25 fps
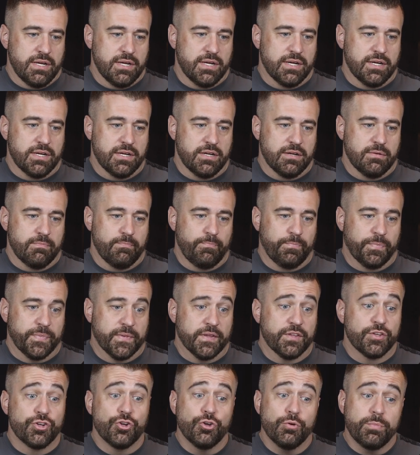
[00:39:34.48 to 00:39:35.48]
Um,
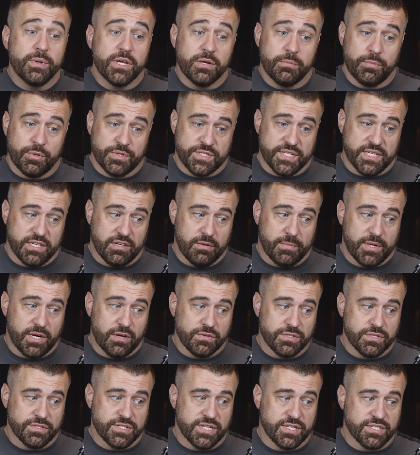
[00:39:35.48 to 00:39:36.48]
the Nubian Museum, it
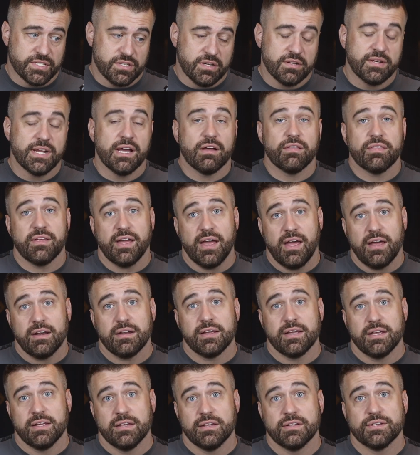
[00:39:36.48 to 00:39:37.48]
also says, now that
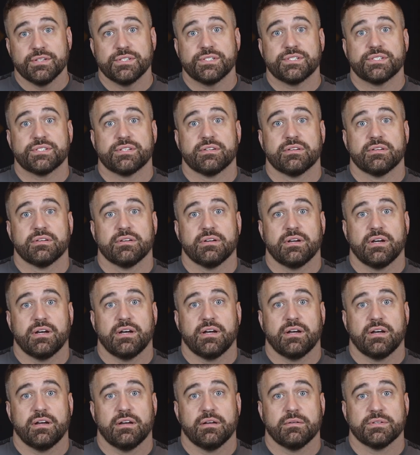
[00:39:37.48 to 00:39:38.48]
is
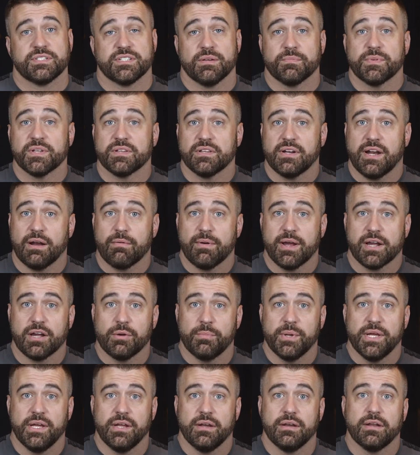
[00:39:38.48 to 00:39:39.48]
uh, something that I
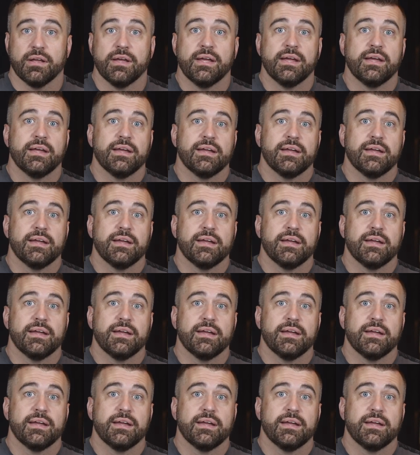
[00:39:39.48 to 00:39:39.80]
recommend.